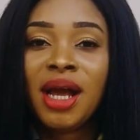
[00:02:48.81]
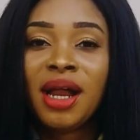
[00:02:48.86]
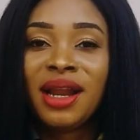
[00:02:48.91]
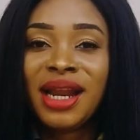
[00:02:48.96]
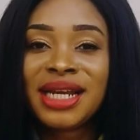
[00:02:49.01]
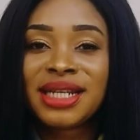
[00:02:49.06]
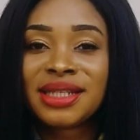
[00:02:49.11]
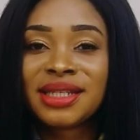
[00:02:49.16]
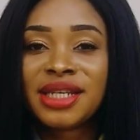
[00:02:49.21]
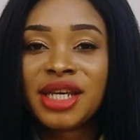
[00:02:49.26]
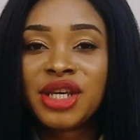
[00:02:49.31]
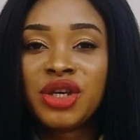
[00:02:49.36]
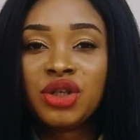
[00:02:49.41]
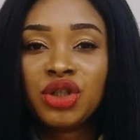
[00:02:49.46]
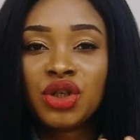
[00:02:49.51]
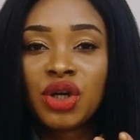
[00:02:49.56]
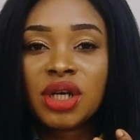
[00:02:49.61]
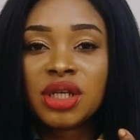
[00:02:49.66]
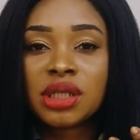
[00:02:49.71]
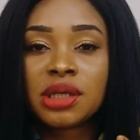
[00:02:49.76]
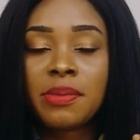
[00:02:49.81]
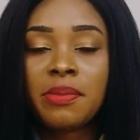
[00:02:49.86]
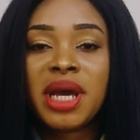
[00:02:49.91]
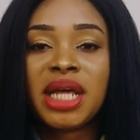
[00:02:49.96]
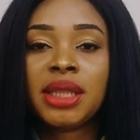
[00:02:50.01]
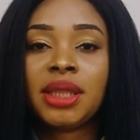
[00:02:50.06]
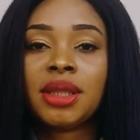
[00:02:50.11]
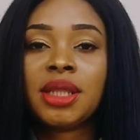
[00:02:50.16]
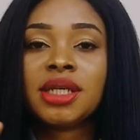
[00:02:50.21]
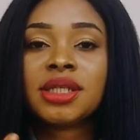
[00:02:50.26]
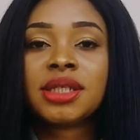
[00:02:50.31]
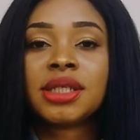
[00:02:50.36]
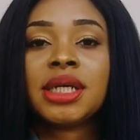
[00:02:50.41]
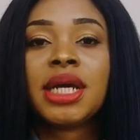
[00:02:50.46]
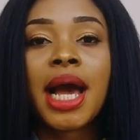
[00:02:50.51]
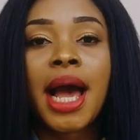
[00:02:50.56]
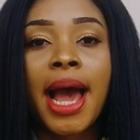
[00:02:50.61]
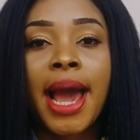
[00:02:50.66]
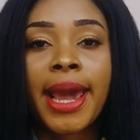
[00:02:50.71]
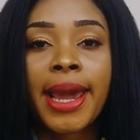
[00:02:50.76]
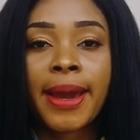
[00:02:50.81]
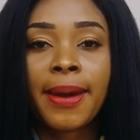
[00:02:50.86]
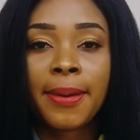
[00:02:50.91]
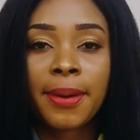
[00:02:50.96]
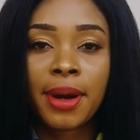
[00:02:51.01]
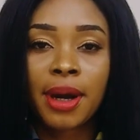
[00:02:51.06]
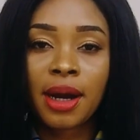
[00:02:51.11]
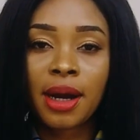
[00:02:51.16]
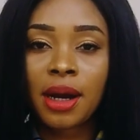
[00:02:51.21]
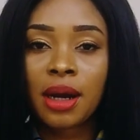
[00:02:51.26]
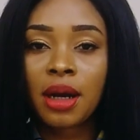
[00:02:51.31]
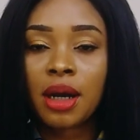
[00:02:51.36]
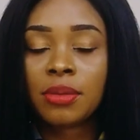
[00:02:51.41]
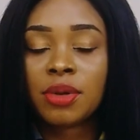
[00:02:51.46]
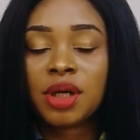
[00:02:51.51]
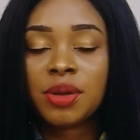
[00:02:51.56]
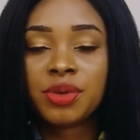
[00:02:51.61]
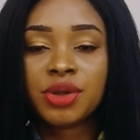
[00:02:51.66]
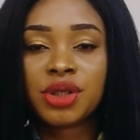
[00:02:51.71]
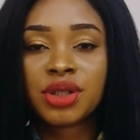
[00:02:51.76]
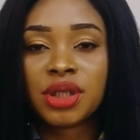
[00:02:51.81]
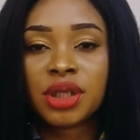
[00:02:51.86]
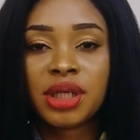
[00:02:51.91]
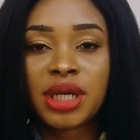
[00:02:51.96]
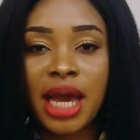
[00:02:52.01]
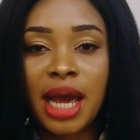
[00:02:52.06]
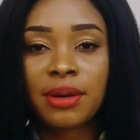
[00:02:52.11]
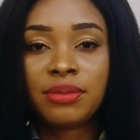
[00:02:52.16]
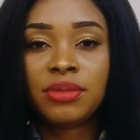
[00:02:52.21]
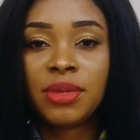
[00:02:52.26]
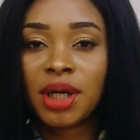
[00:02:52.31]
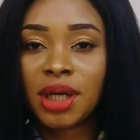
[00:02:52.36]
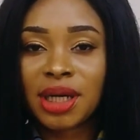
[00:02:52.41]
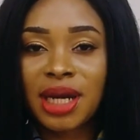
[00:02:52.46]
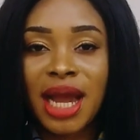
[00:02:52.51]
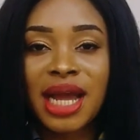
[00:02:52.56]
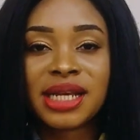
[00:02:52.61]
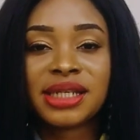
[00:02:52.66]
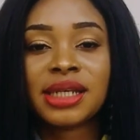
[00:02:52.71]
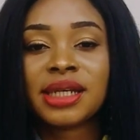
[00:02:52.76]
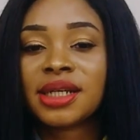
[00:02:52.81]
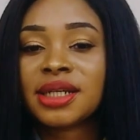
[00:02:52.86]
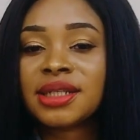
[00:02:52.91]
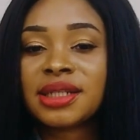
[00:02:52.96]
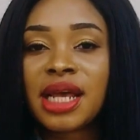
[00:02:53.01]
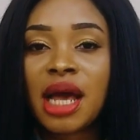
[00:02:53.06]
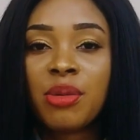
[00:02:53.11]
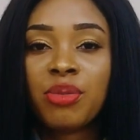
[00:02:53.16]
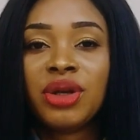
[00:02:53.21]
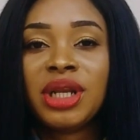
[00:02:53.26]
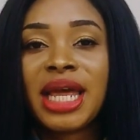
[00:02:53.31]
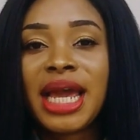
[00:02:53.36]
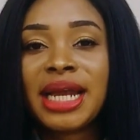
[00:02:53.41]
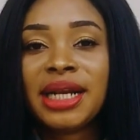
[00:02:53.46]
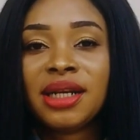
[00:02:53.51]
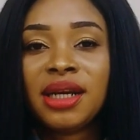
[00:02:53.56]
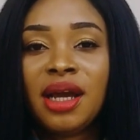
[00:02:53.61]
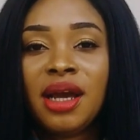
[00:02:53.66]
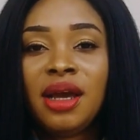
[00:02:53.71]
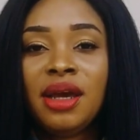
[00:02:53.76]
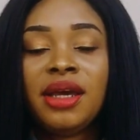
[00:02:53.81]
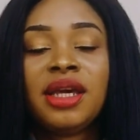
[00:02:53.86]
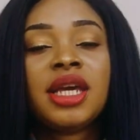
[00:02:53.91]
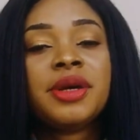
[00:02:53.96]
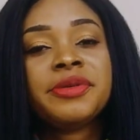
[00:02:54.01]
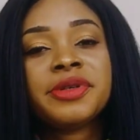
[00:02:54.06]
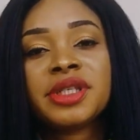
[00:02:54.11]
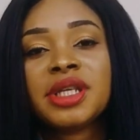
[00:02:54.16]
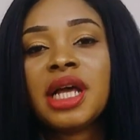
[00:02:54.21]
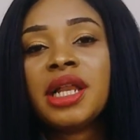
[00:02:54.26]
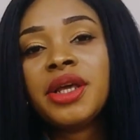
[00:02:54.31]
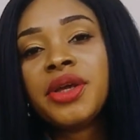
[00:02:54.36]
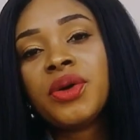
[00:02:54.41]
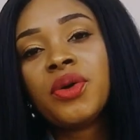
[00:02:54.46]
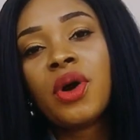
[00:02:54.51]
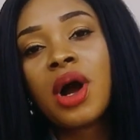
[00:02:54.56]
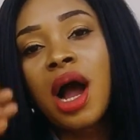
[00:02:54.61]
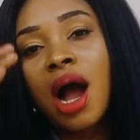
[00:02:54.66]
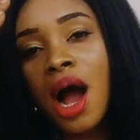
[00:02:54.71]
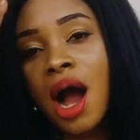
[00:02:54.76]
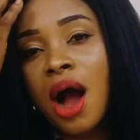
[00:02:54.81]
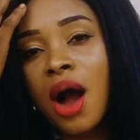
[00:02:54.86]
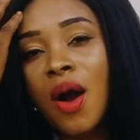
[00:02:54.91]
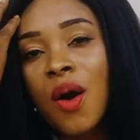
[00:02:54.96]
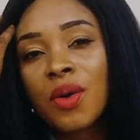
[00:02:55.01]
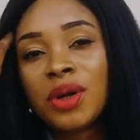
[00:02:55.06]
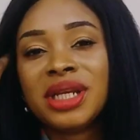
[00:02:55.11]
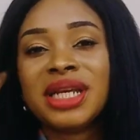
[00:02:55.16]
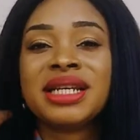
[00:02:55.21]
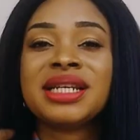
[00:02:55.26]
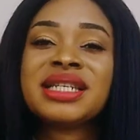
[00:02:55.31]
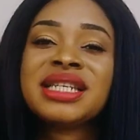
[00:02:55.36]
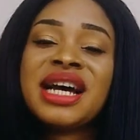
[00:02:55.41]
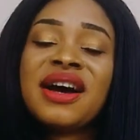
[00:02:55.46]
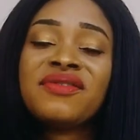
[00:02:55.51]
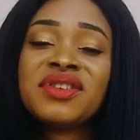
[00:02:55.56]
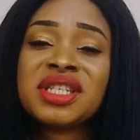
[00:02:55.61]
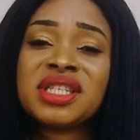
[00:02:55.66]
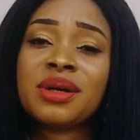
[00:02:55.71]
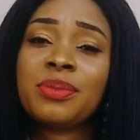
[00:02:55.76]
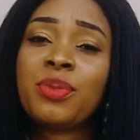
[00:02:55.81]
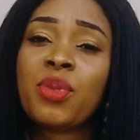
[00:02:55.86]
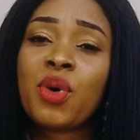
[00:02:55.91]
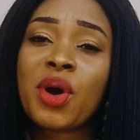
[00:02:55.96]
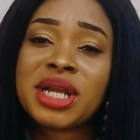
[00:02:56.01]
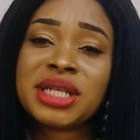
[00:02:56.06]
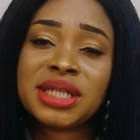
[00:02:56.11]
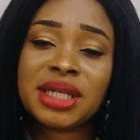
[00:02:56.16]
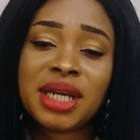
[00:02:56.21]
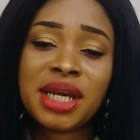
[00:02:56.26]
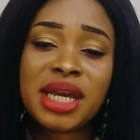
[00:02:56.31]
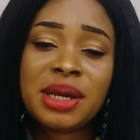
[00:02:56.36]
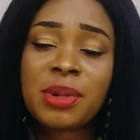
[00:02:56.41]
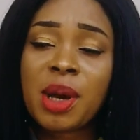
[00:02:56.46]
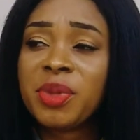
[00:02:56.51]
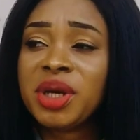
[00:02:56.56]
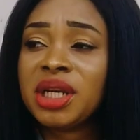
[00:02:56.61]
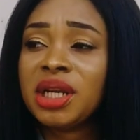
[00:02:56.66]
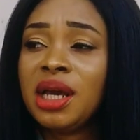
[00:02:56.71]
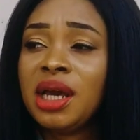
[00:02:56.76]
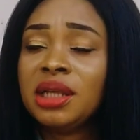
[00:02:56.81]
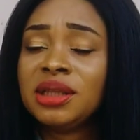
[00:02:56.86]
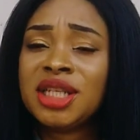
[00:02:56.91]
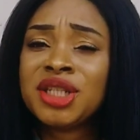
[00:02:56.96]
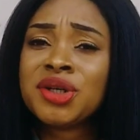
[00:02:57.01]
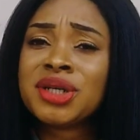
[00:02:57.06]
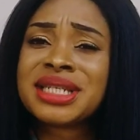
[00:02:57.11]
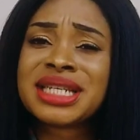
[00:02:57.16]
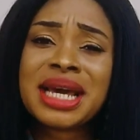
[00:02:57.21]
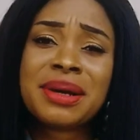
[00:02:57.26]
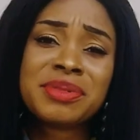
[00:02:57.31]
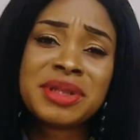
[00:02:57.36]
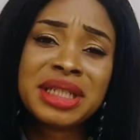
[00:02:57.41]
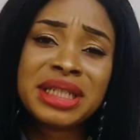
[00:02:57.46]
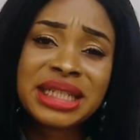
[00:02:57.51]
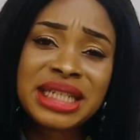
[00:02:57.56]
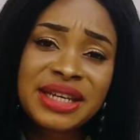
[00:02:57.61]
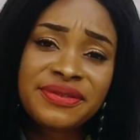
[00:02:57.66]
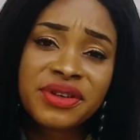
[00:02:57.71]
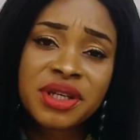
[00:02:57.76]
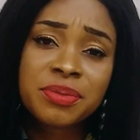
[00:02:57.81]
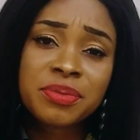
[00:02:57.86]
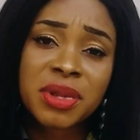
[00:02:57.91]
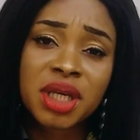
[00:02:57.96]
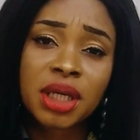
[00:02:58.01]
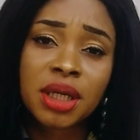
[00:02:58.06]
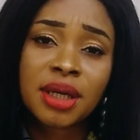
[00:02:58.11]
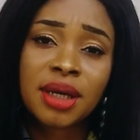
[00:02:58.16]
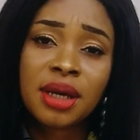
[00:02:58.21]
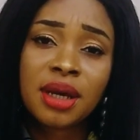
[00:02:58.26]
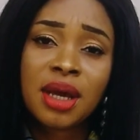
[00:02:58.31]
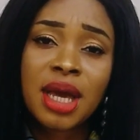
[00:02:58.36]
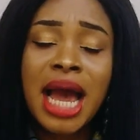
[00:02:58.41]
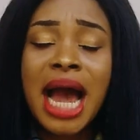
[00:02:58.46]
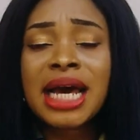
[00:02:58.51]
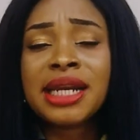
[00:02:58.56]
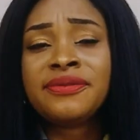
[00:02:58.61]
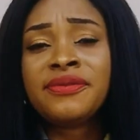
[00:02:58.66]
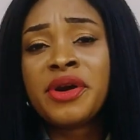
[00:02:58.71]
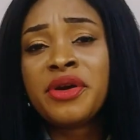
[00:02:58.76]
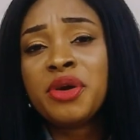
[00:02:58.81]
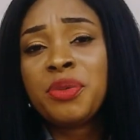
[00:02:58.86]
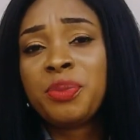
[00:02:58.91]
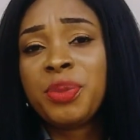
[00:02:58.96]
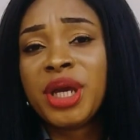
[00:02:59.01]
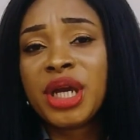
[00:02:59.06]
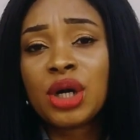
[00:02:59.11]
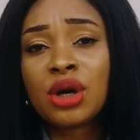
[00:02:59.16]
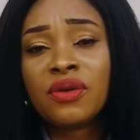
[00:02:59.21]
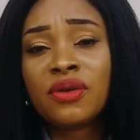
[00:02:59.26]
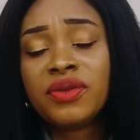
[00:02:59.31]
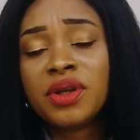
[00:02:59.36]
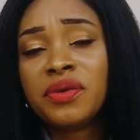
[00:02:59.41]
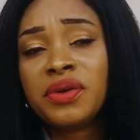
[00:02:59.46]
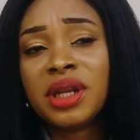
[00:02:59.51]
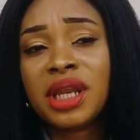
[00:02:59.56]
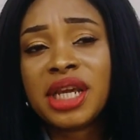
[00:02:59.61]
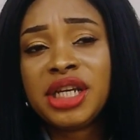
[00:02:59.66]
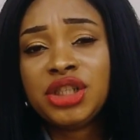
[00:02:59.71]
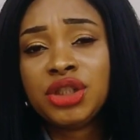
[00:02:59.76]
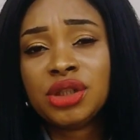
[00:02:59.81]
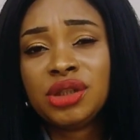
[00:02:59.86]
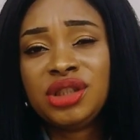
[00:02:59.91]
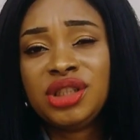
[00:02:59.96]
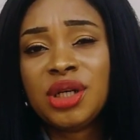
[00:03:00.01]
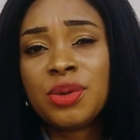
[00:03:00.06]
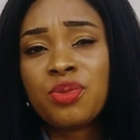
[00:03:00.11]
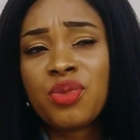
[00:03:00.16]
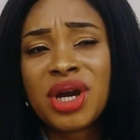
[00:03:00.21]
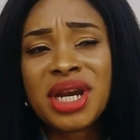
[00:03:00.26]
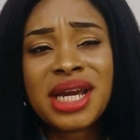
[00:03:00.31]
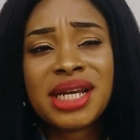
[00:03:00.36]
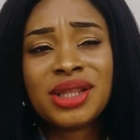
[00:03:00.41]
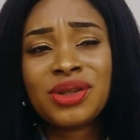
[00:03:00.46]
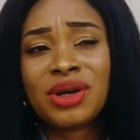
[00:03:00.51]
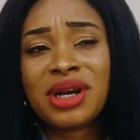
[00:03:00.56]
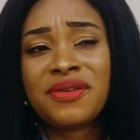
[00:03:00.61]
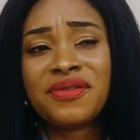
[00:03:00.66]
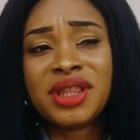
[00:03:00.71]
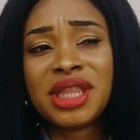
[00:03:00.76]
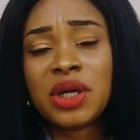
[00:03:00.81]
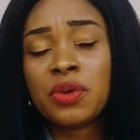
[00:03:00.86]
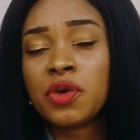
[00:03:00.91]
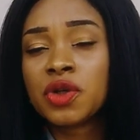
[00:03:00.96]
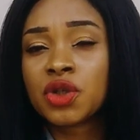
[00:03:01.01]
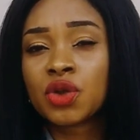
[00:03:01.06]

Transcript: Let's say you just met this guy. I'm going to be using, a guy as an example. And he keeps telling you how ladies have disappointed him. I mean, they just kept leaving me. At the very peak of the relationship, when I thought everything was